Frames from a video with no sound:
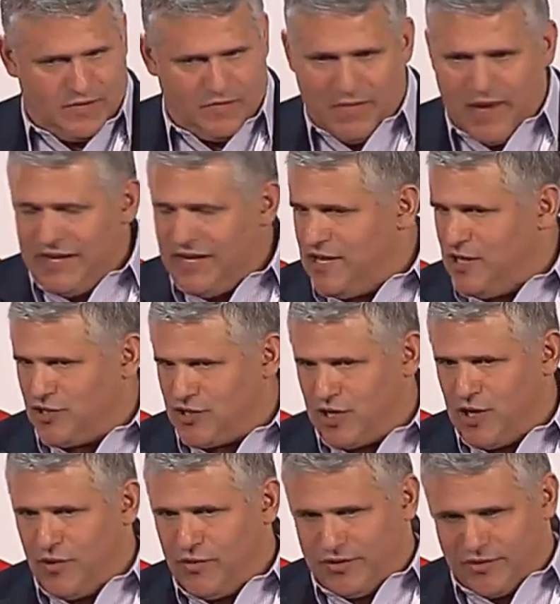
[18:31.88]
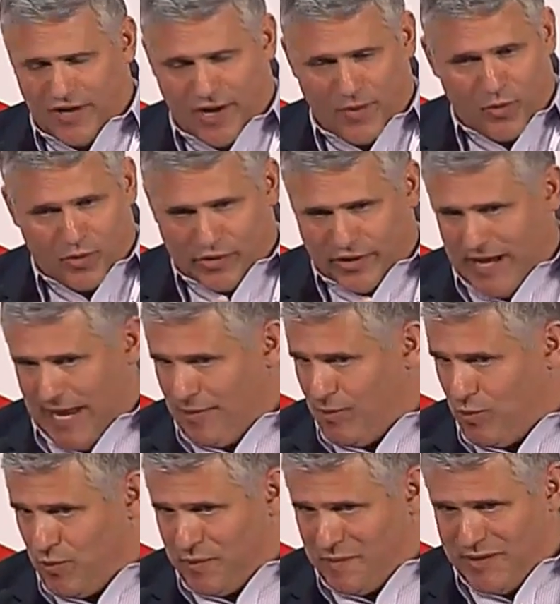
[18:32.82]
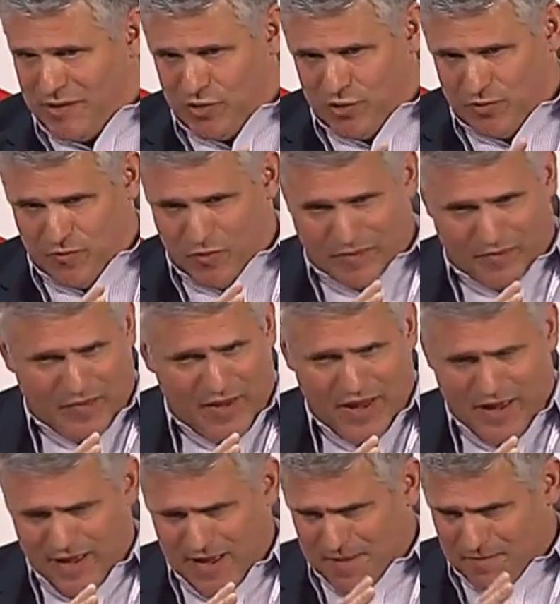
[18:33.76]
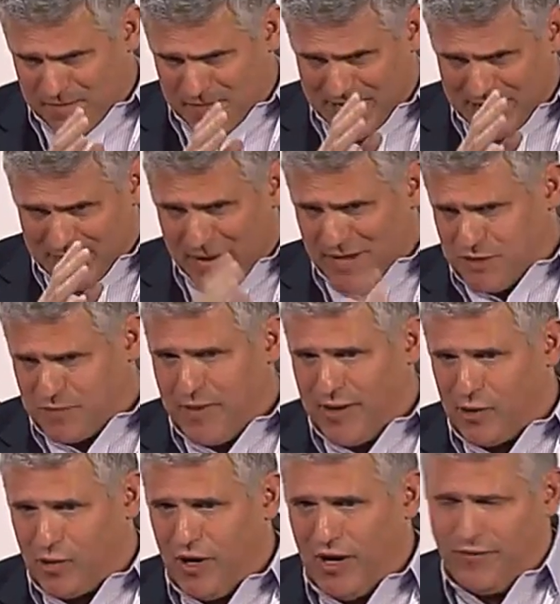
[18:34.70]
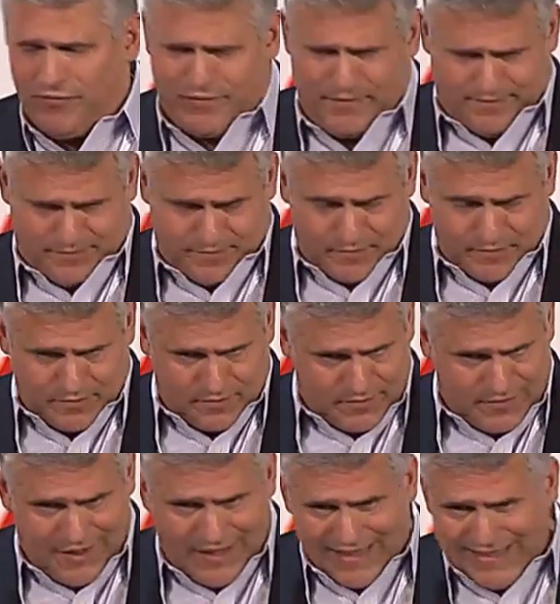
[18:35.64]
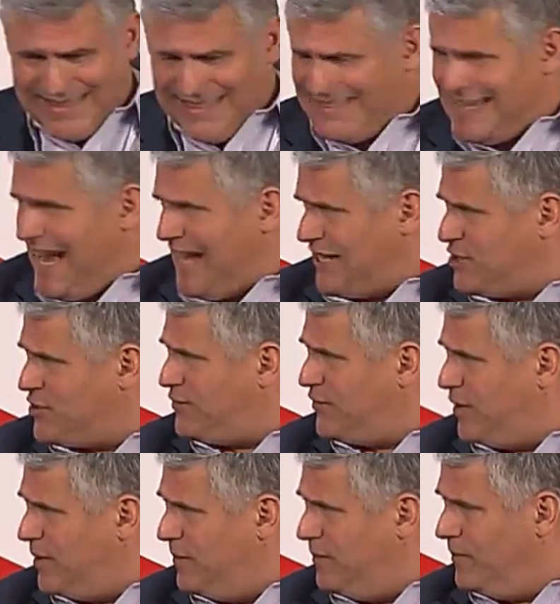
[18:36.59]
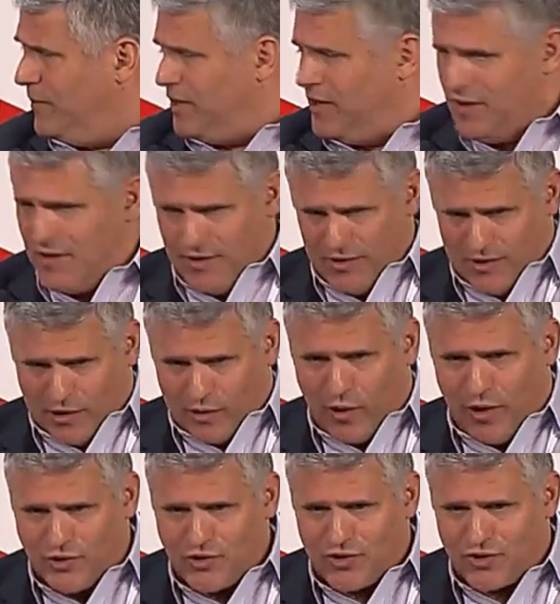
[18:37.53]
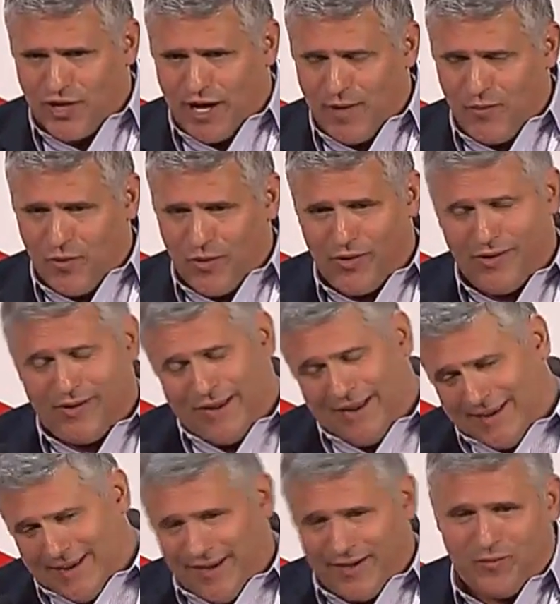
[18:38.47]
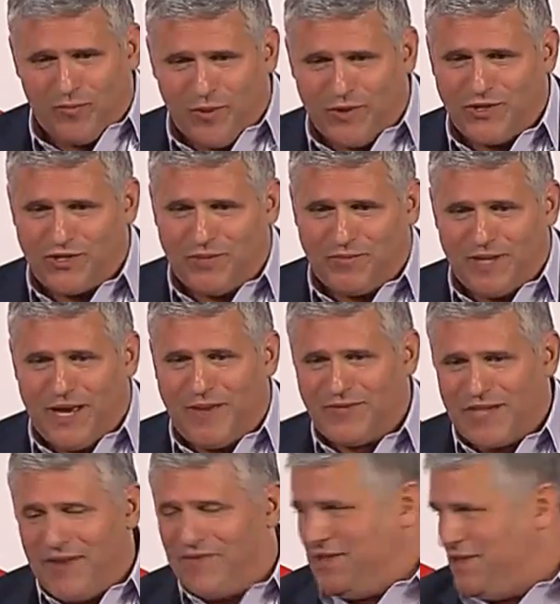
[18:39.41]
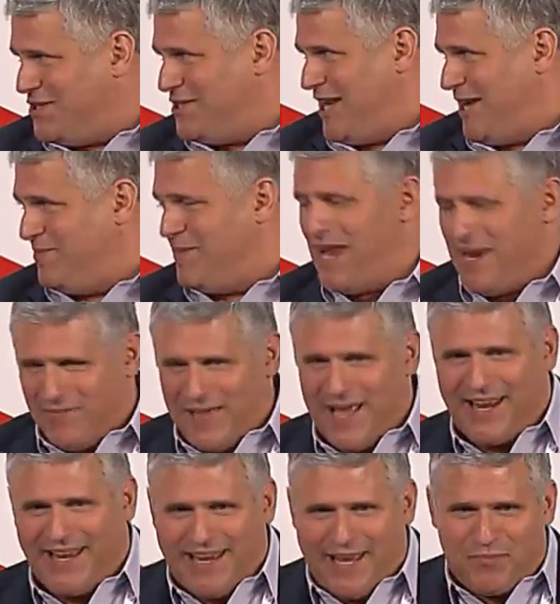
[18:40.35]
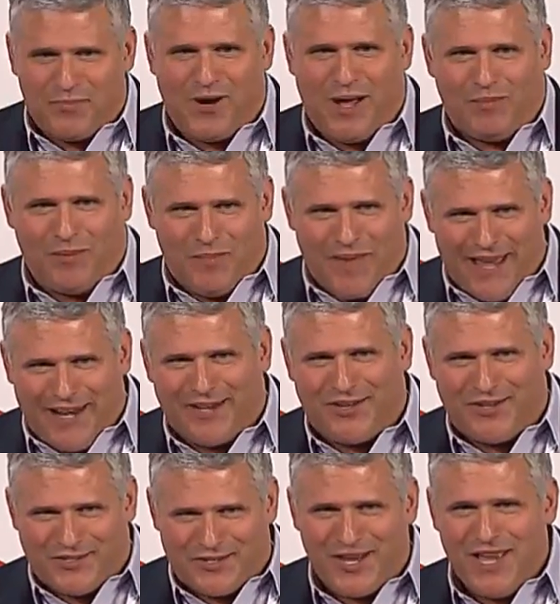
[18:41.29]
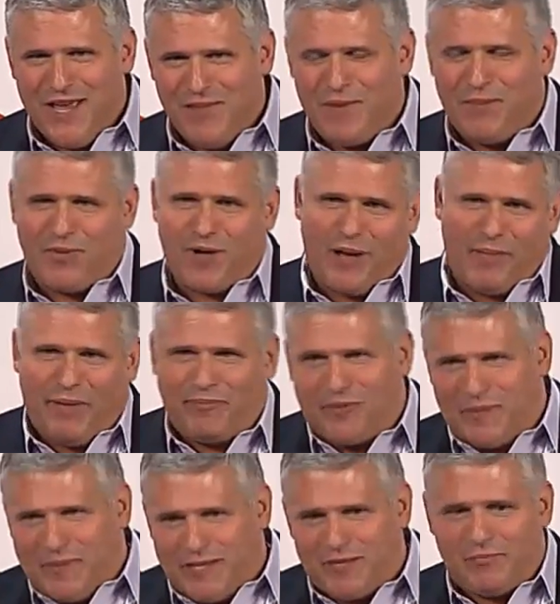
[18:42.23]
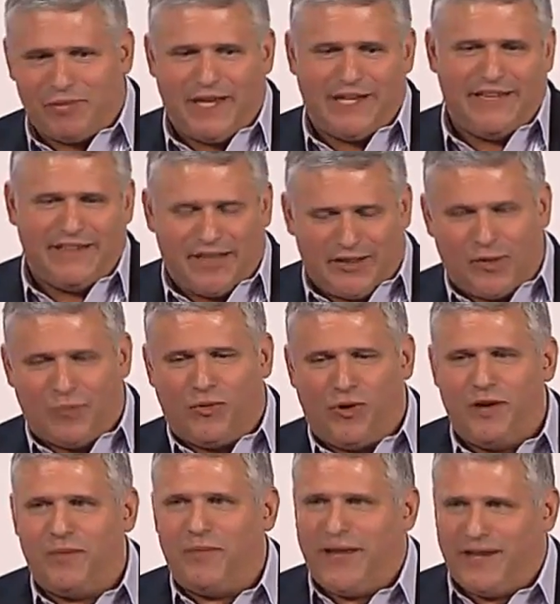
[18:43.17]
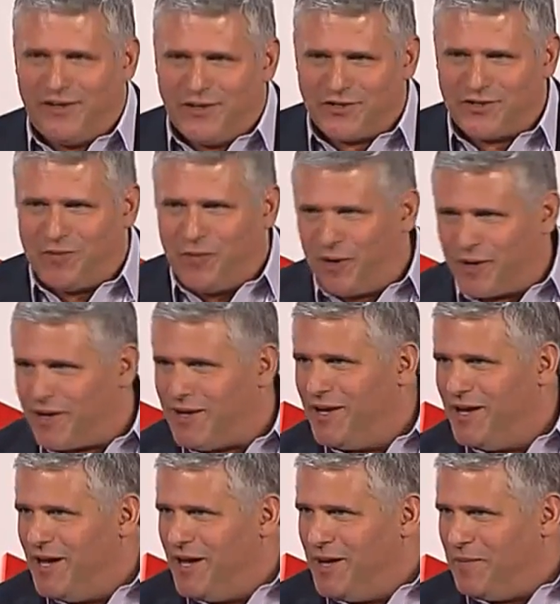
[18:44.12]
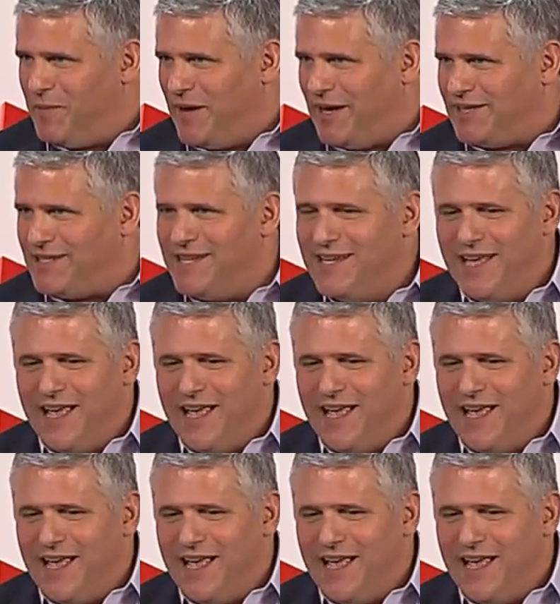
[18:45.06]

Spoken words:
many years ago that Time Warner Cable would be much better off detached from the larger Time Warner. I kind of wonder sometimes having the same name. That can get problematic because people come up to me complaining that their broadband doesn't work. But